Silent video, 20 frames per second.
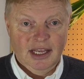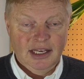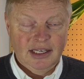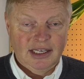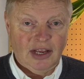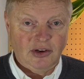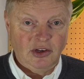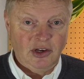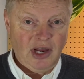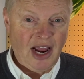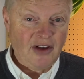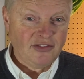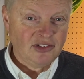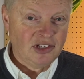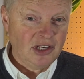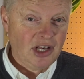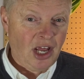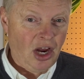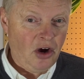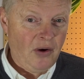Now you have to
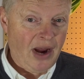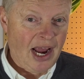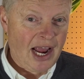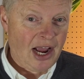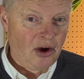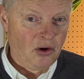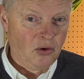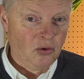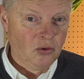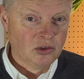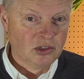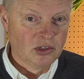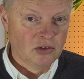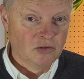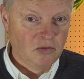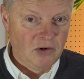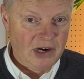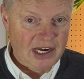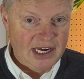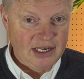know how to
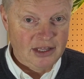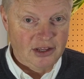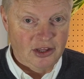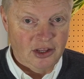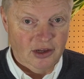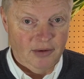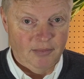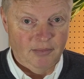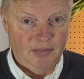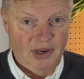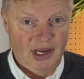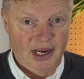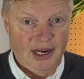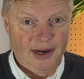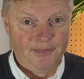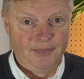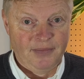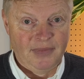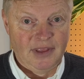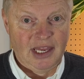read them.
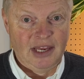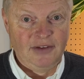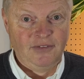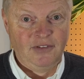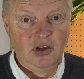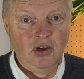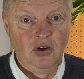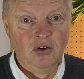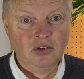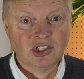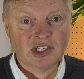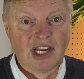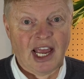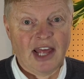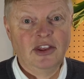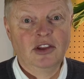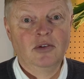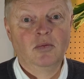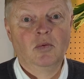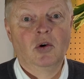If you
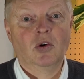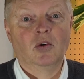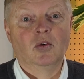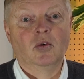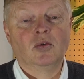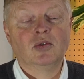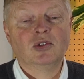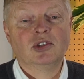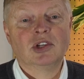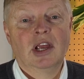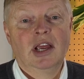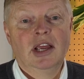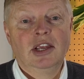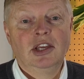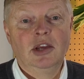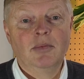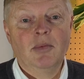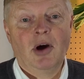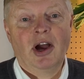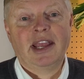scan the walls,
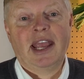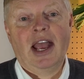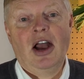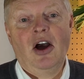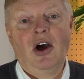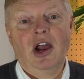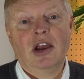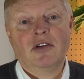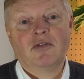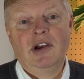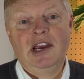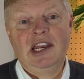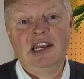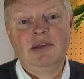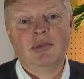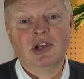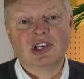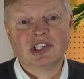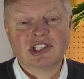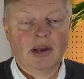you might get a higher reading,
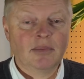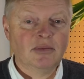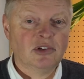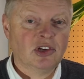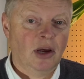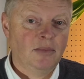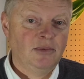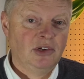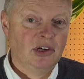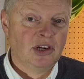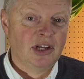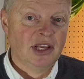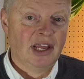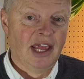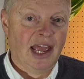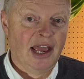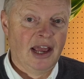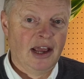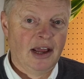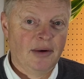but sometimes you can
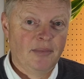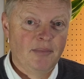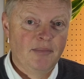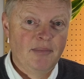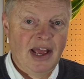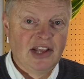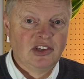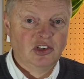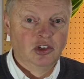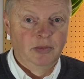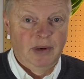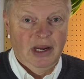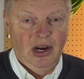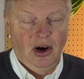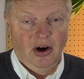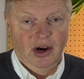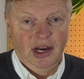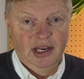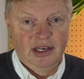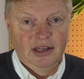get metal
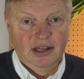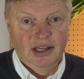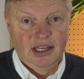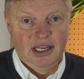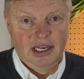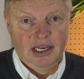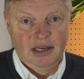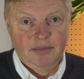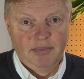behind the